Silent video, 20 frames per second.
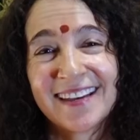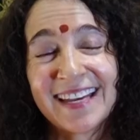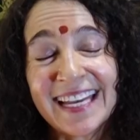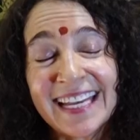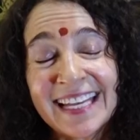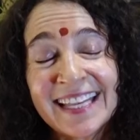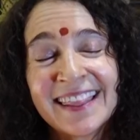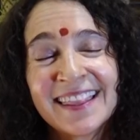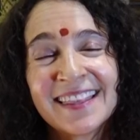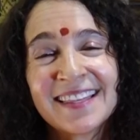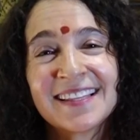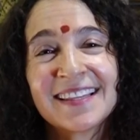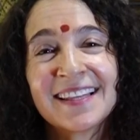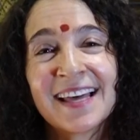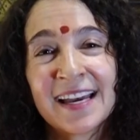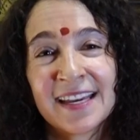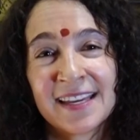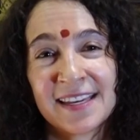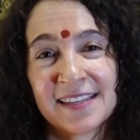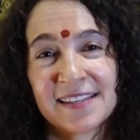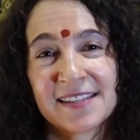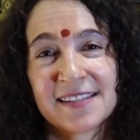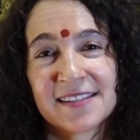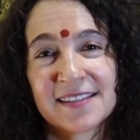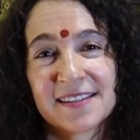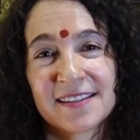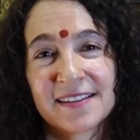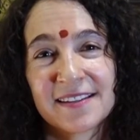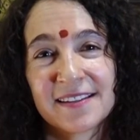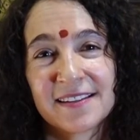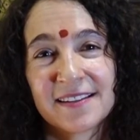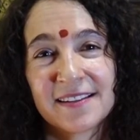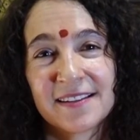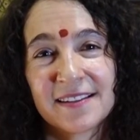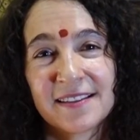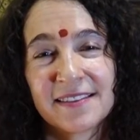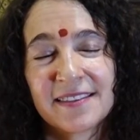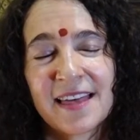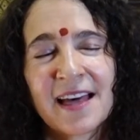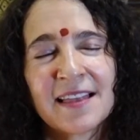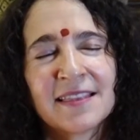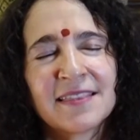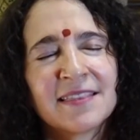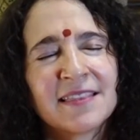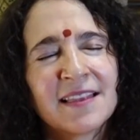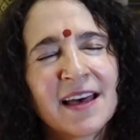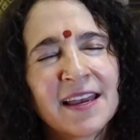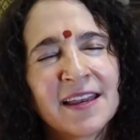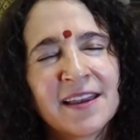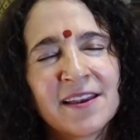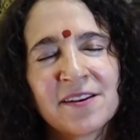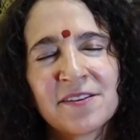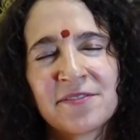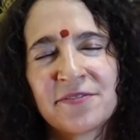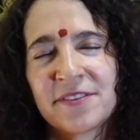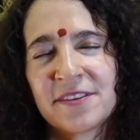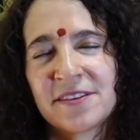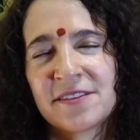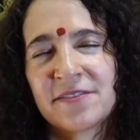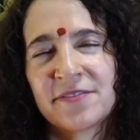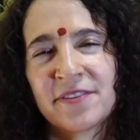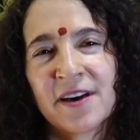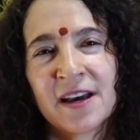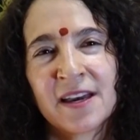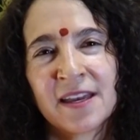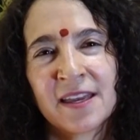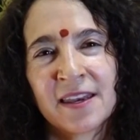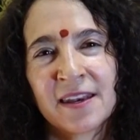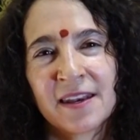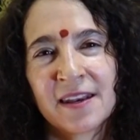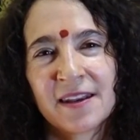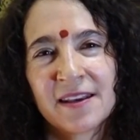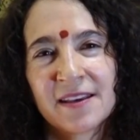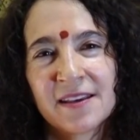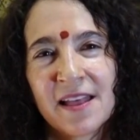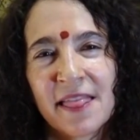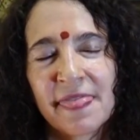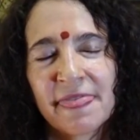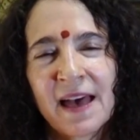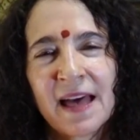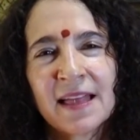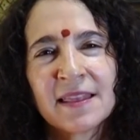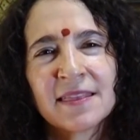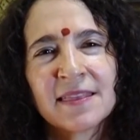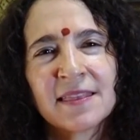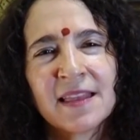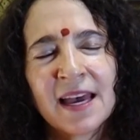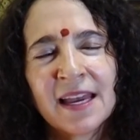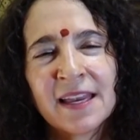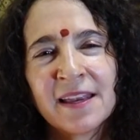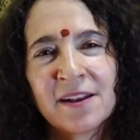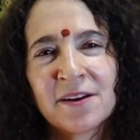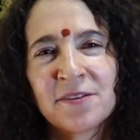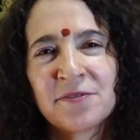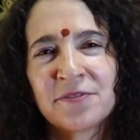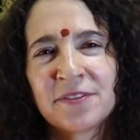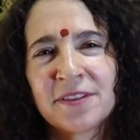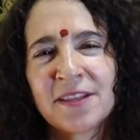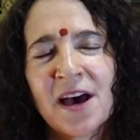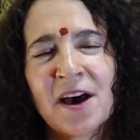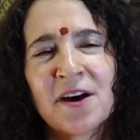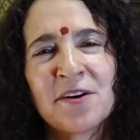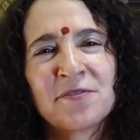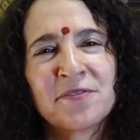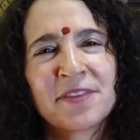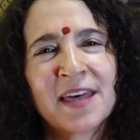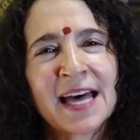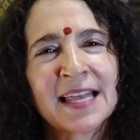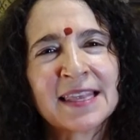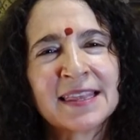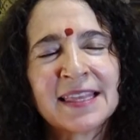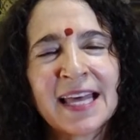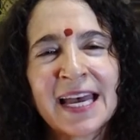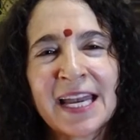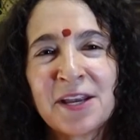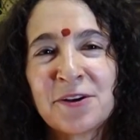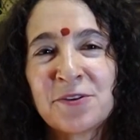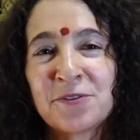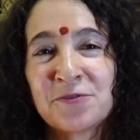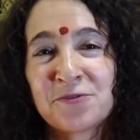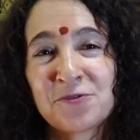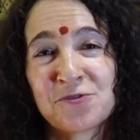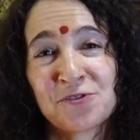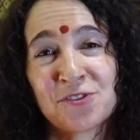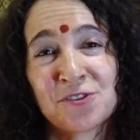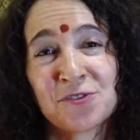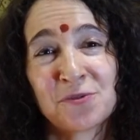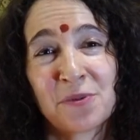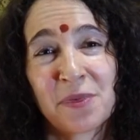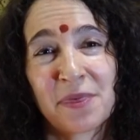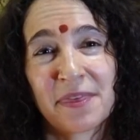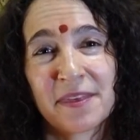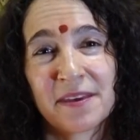in the light, that light of the divine, that light of love, that light of truth.